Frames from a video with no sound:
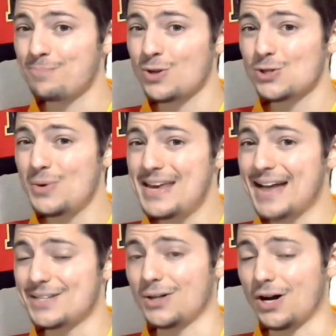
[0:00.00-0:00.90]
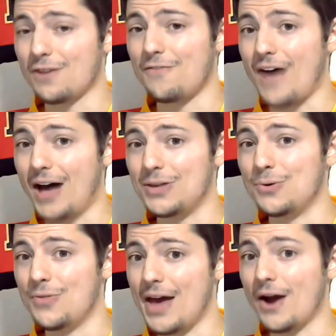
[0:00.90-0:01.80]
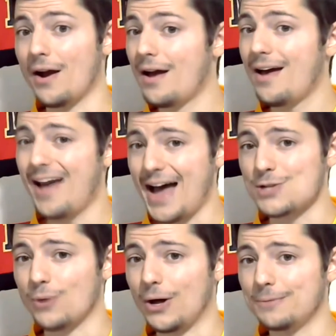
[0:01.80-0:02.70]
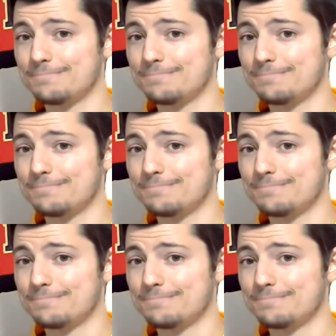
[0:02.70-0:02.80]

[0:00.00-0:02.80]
so he gets a lot of value there as well.